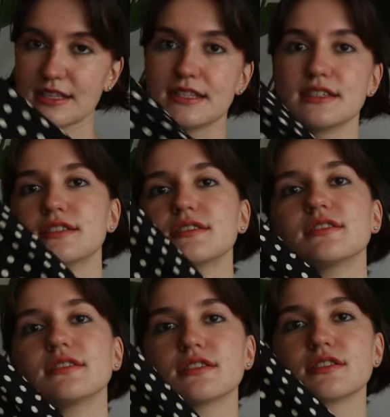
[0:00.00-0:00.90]
it's this
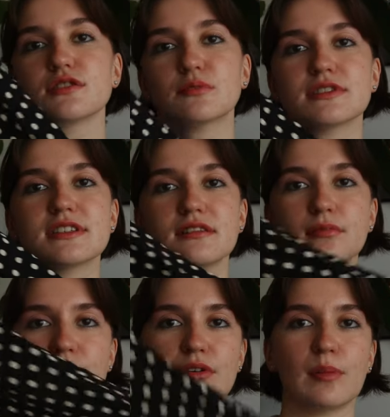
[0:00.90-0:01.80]
super
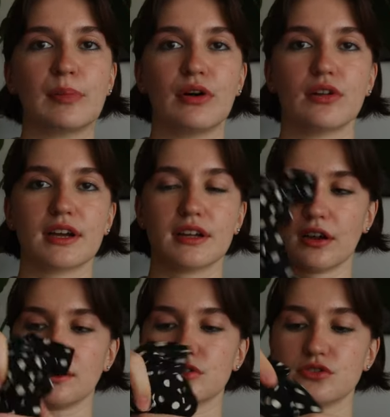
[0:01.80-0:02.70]
simple polka
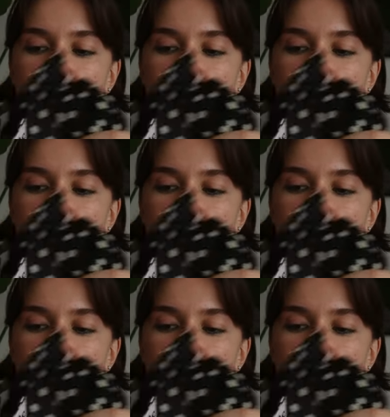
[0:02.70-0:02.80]
dot